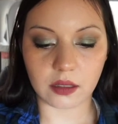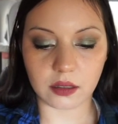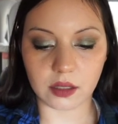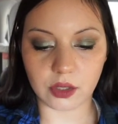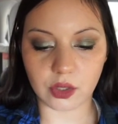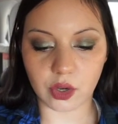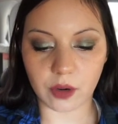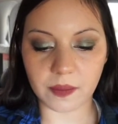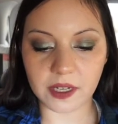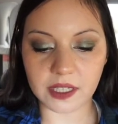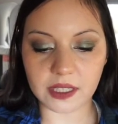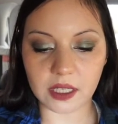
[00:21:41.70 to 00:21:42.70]

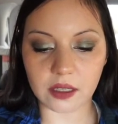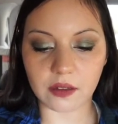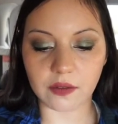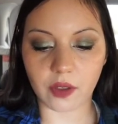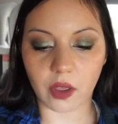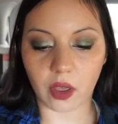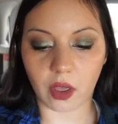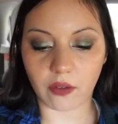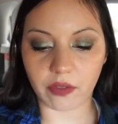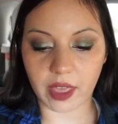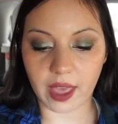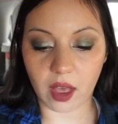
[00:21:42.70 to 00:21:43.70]
determinative
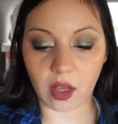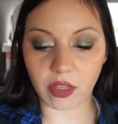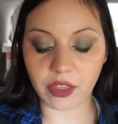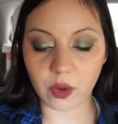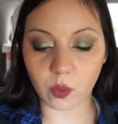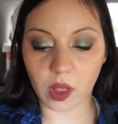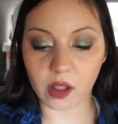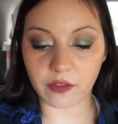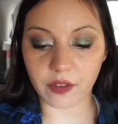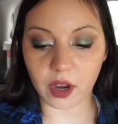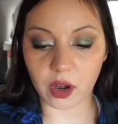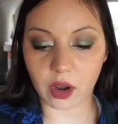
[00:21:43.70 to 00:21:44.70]
of the health and
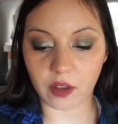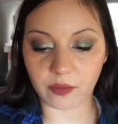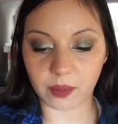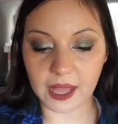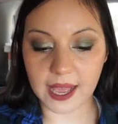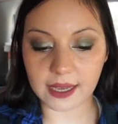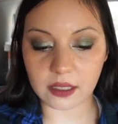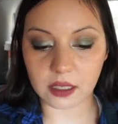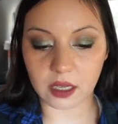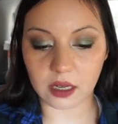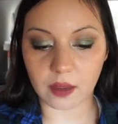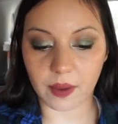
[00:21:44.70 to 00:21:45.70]
welfare of blacks
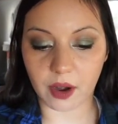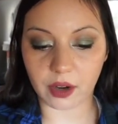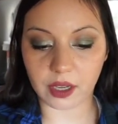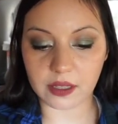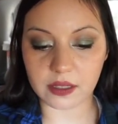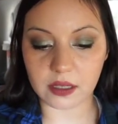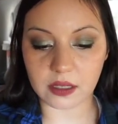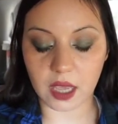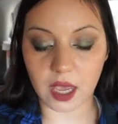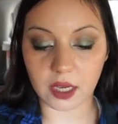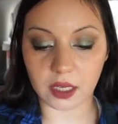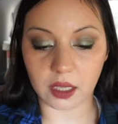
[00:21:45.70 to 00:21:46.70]
in American
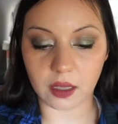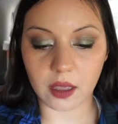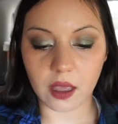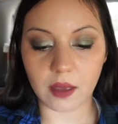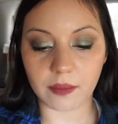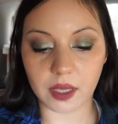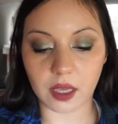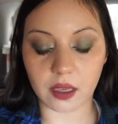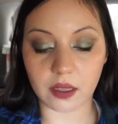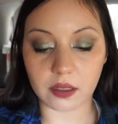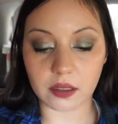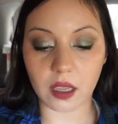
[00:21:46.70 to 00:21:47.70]
society,
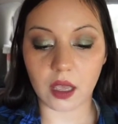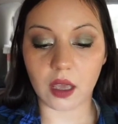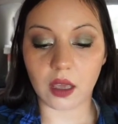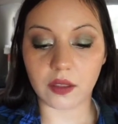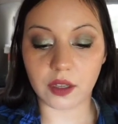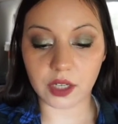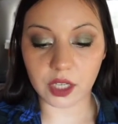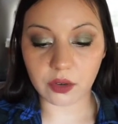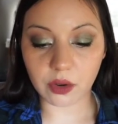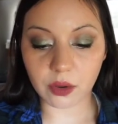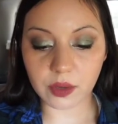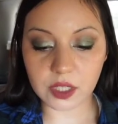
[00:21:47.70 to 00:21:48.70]
because the
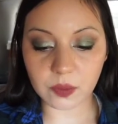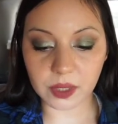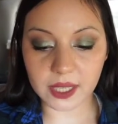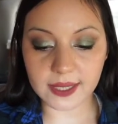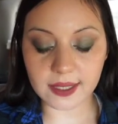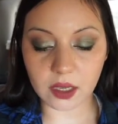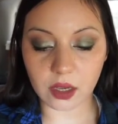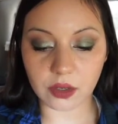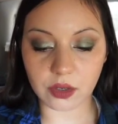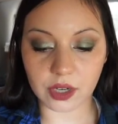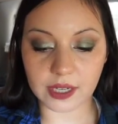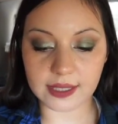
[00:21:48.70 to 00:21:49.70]
Negro is placed
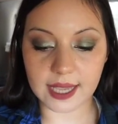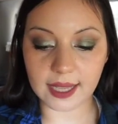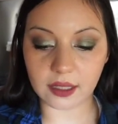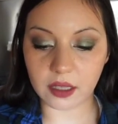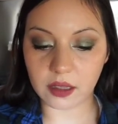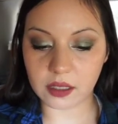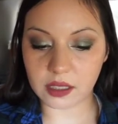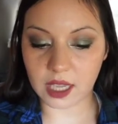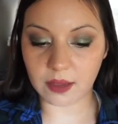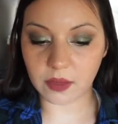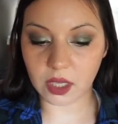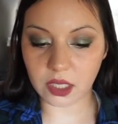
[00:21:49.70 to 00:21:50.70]
under exactly the
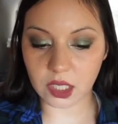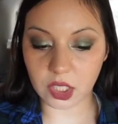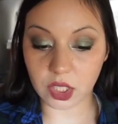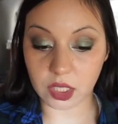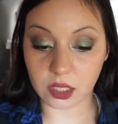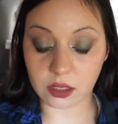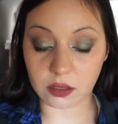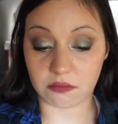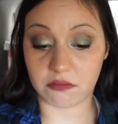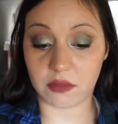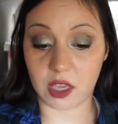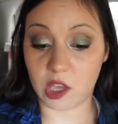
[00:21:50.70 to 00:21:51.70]
same conditions,
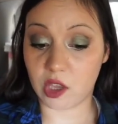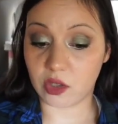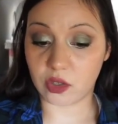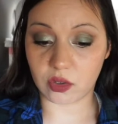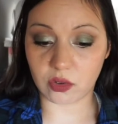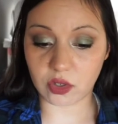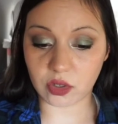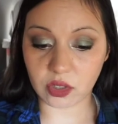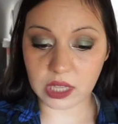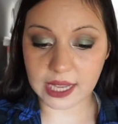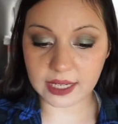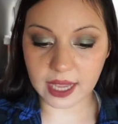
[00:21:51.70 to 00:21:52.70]

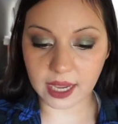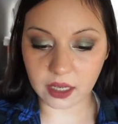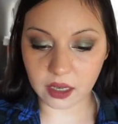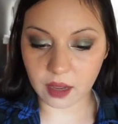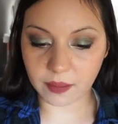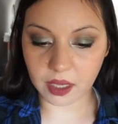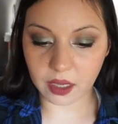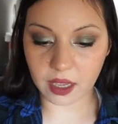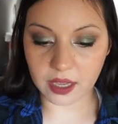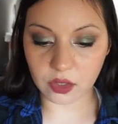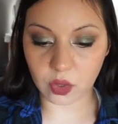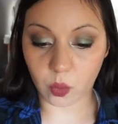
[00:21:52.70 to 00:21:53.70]
social and economic,
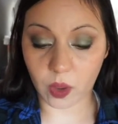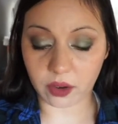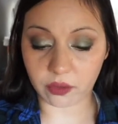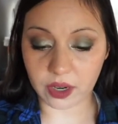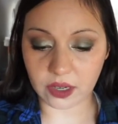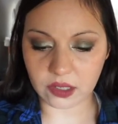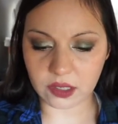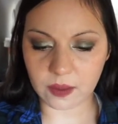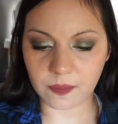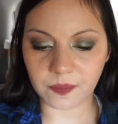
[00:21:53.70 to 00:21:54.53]
as the white race.